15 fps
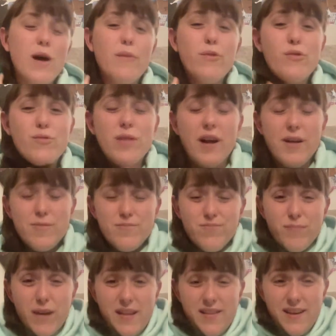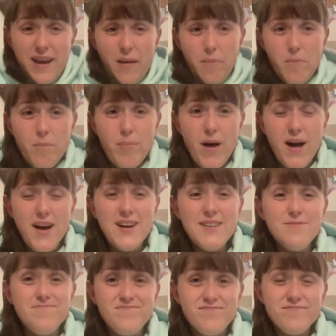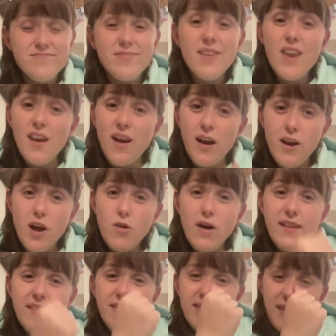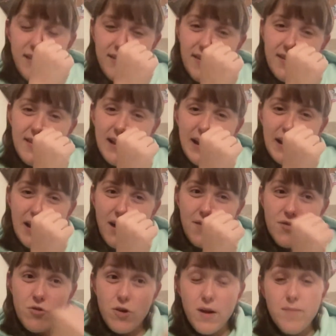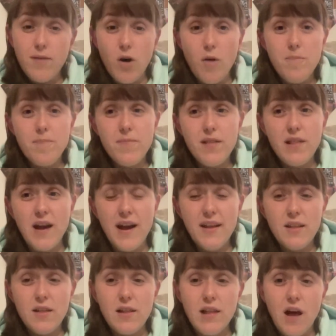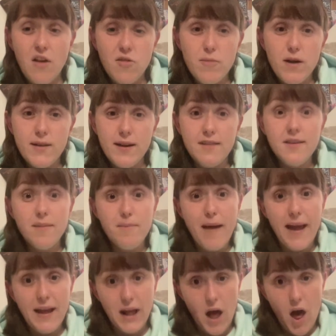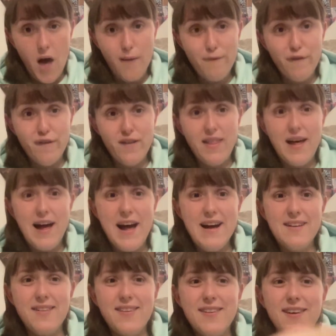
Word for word: I was like busy, but I know I did the Disney live stream on like the last Monday to make up for that.